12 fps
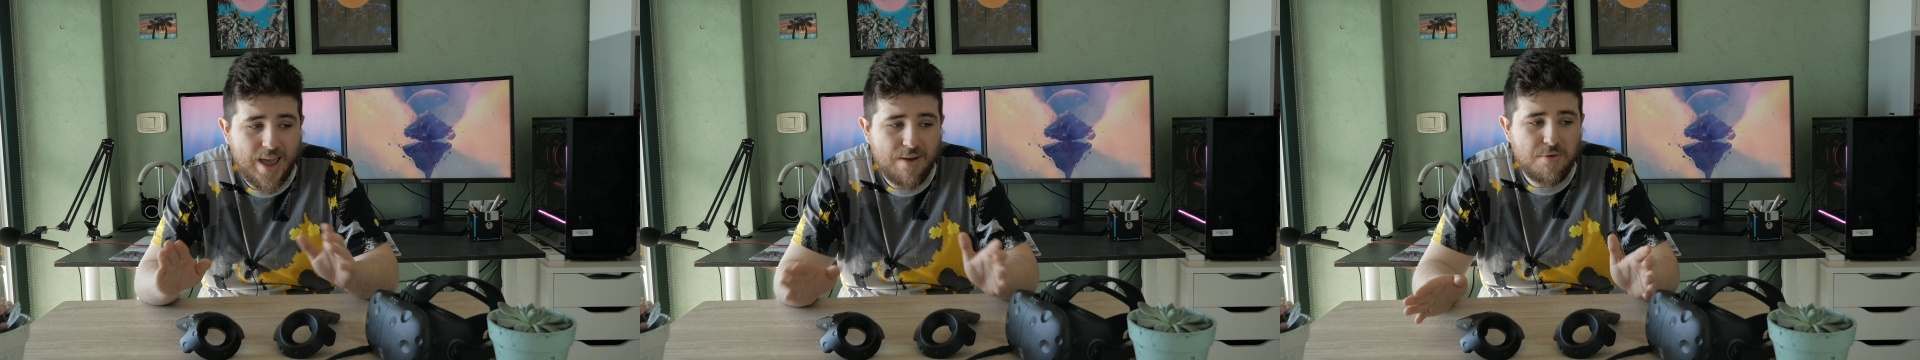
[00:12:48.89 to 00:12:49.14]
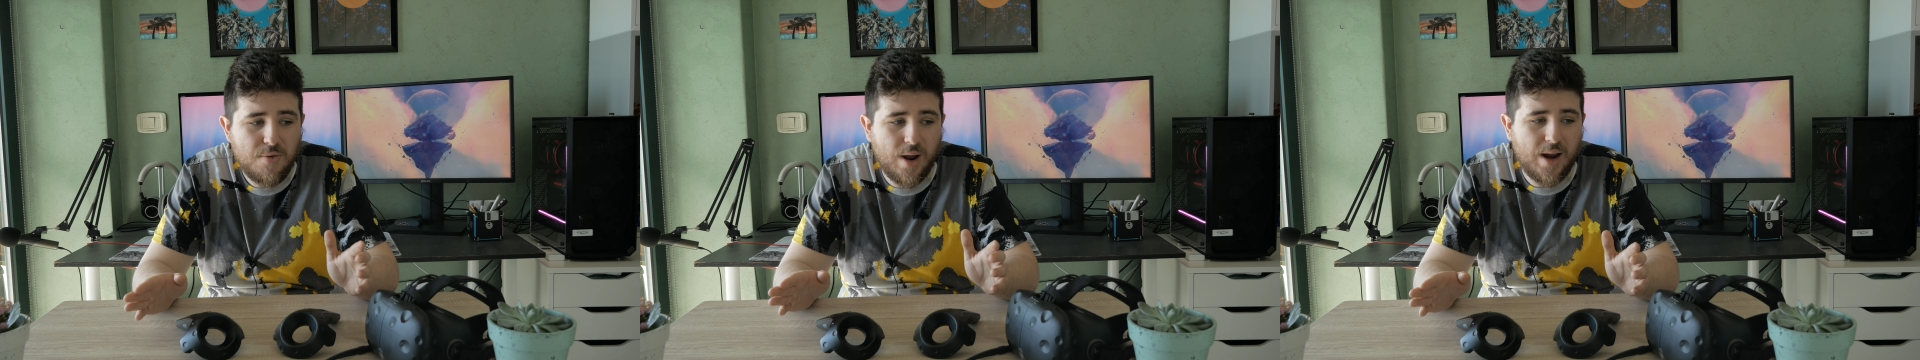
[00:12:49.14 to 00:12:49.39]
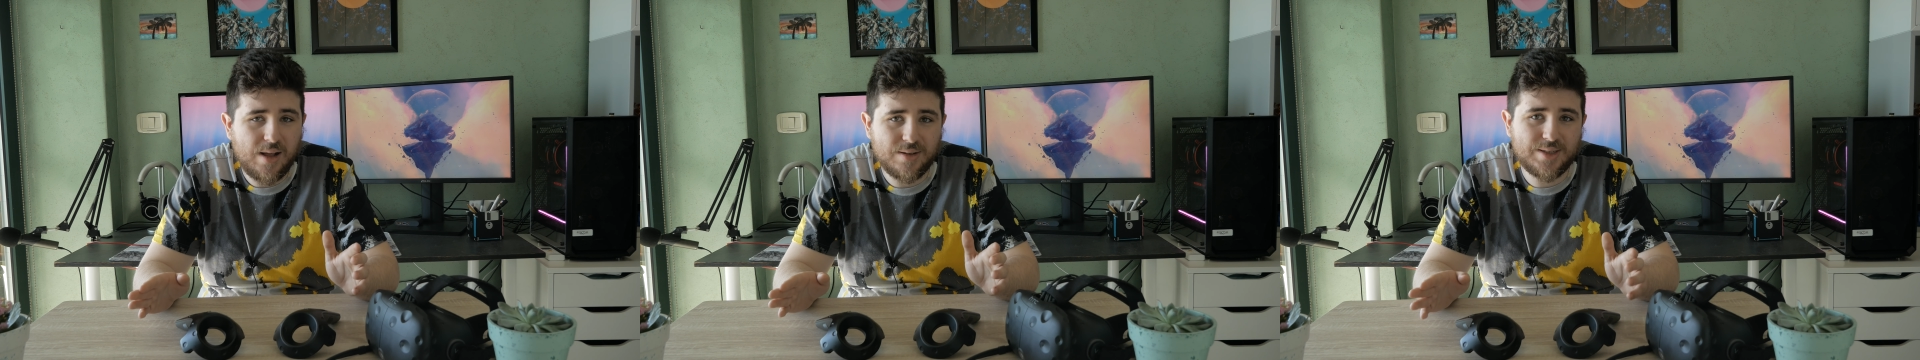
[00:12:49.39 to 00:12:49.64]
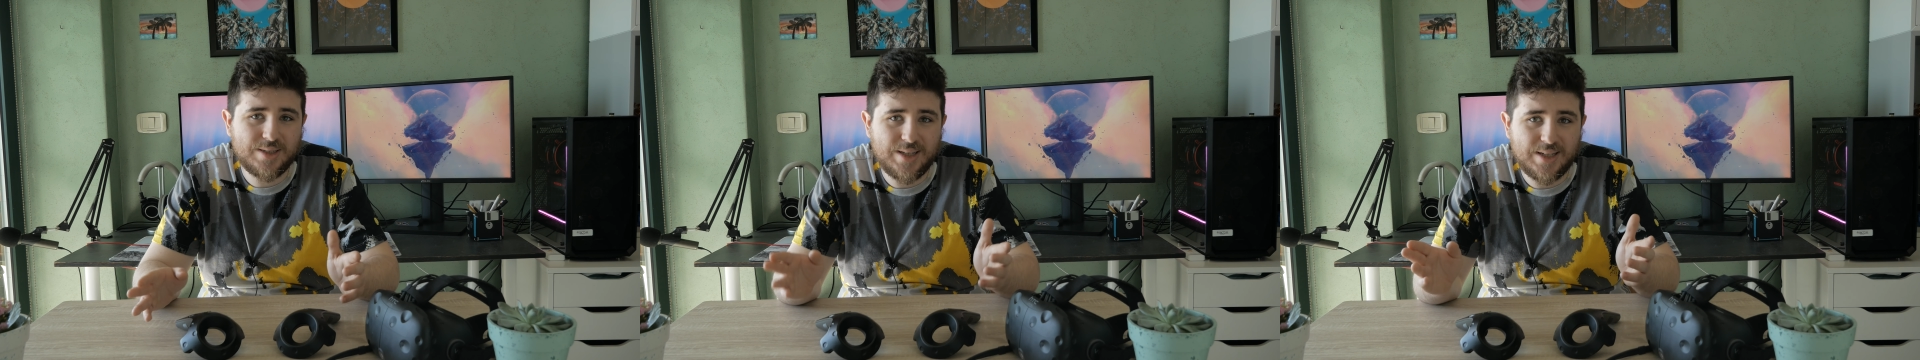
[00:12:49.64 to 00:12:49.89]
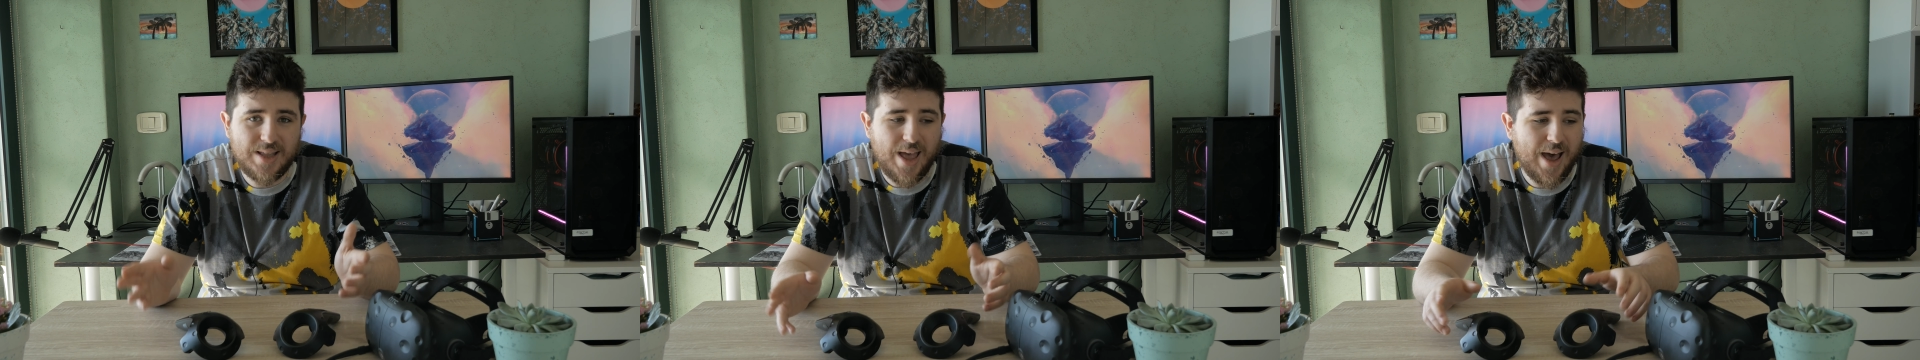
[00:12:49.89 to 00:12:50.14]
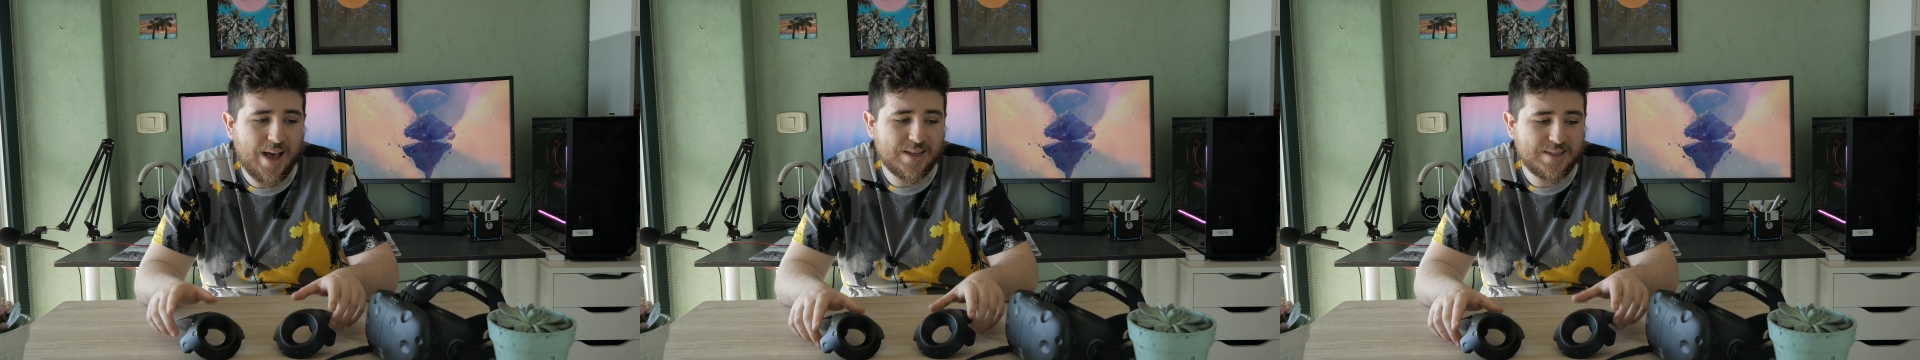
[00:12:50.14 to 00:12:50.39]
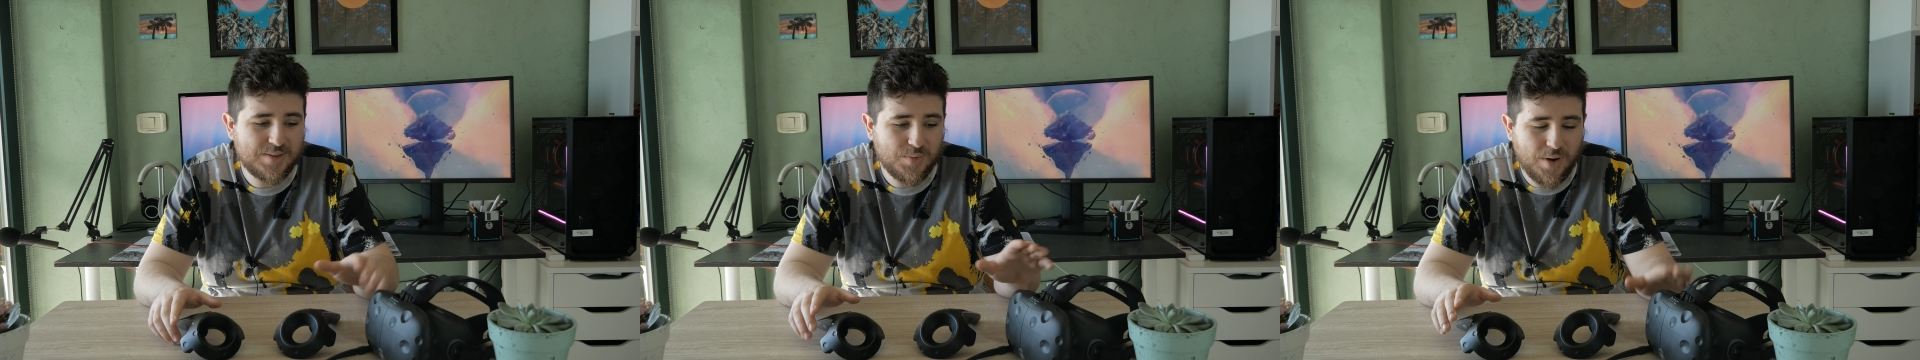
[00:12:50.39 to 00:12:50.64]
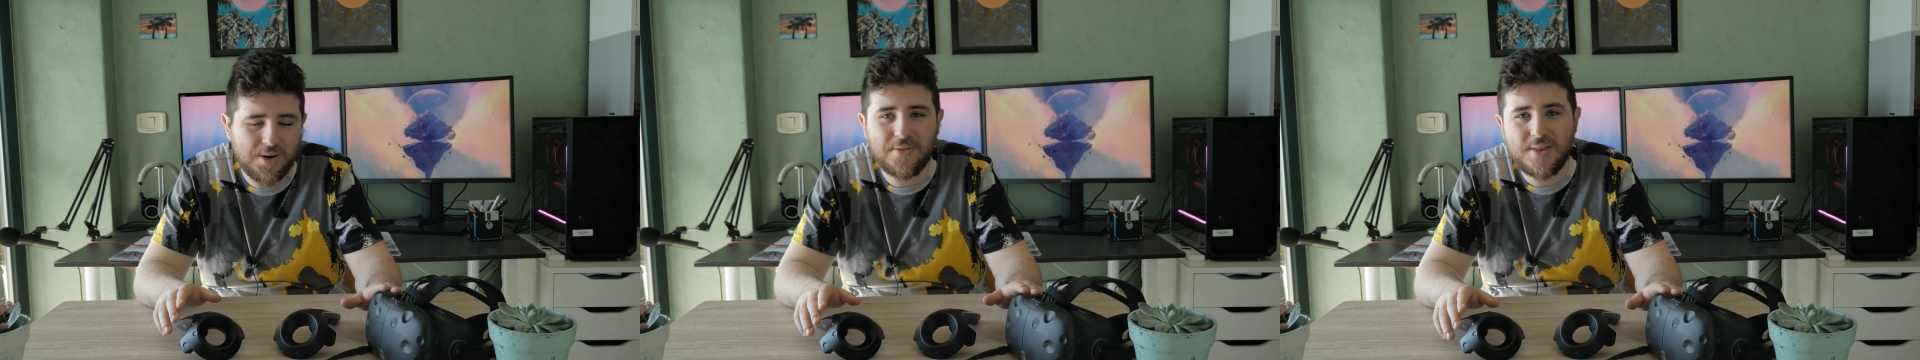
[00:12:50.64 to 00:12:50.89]
everyone else that has
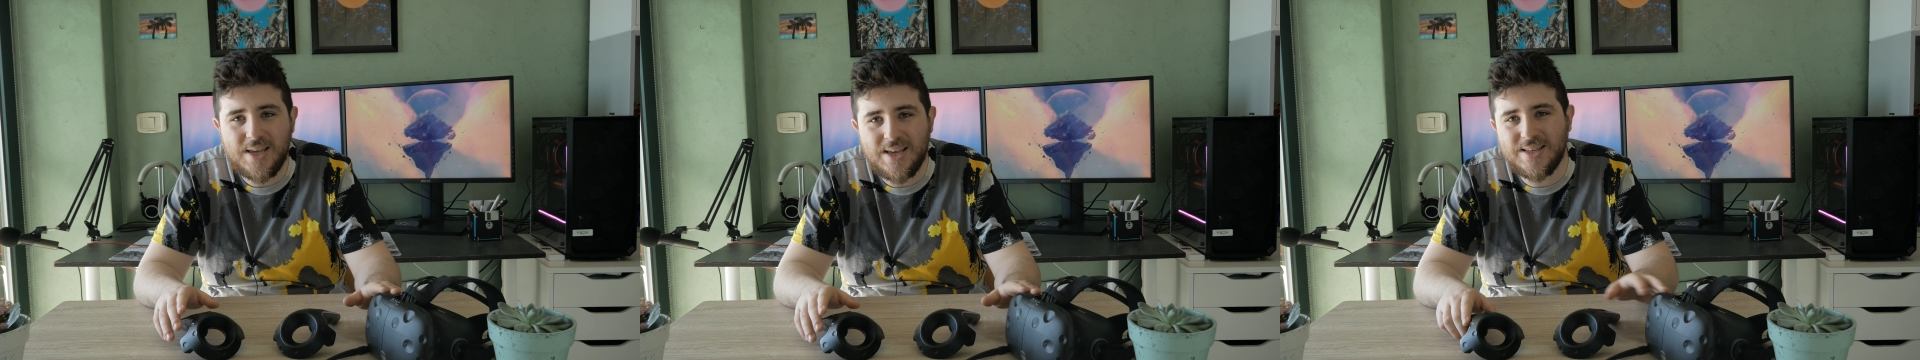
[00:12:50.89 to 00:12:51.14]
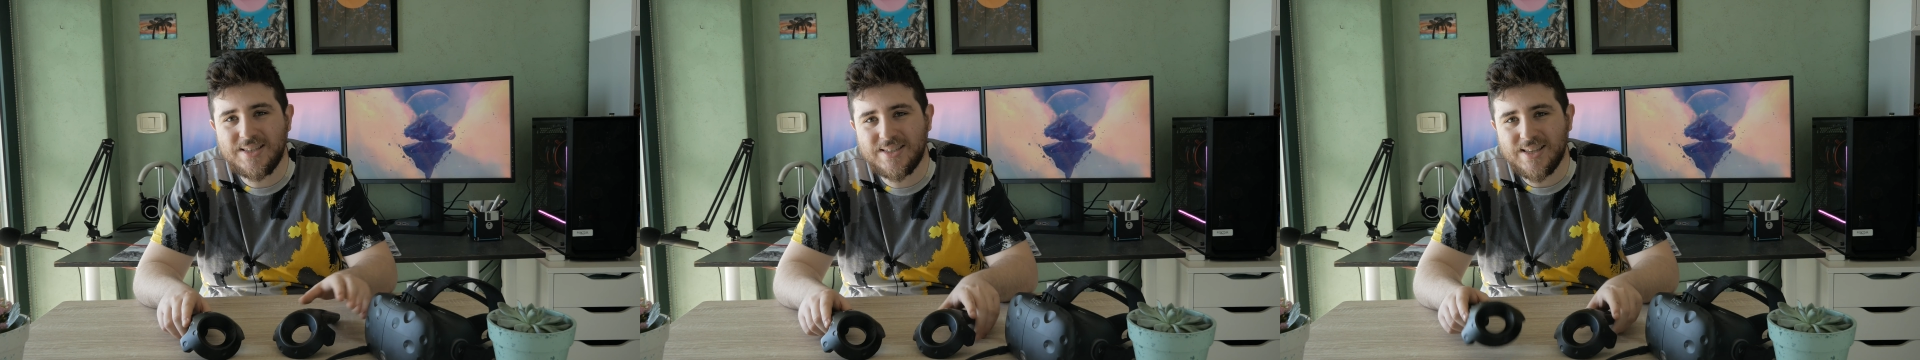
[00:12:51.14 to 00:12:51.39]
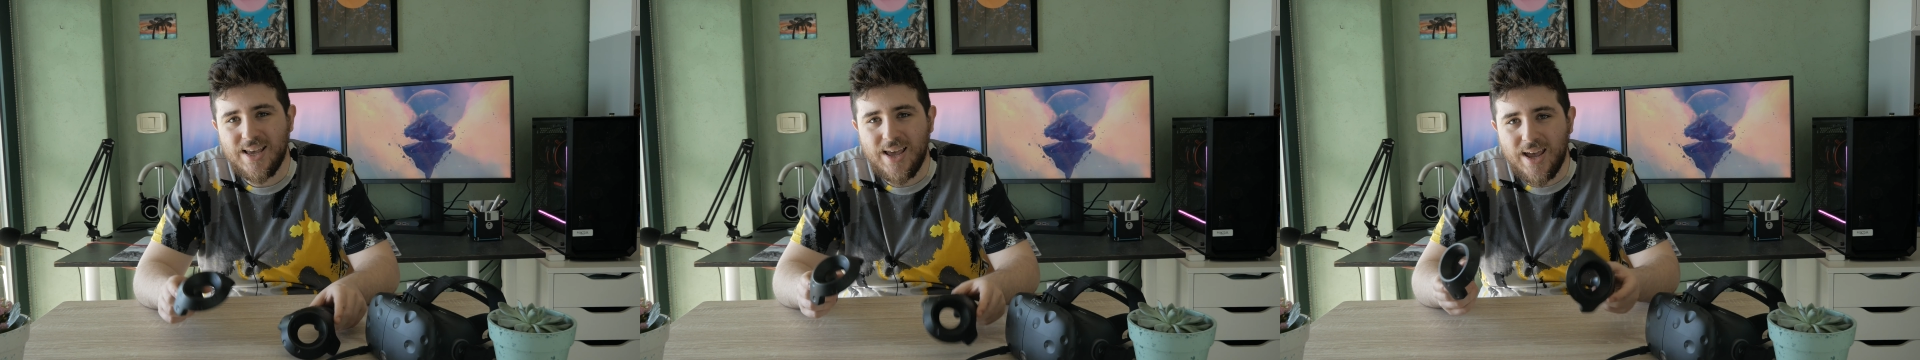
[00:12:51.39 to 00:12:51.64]
one of these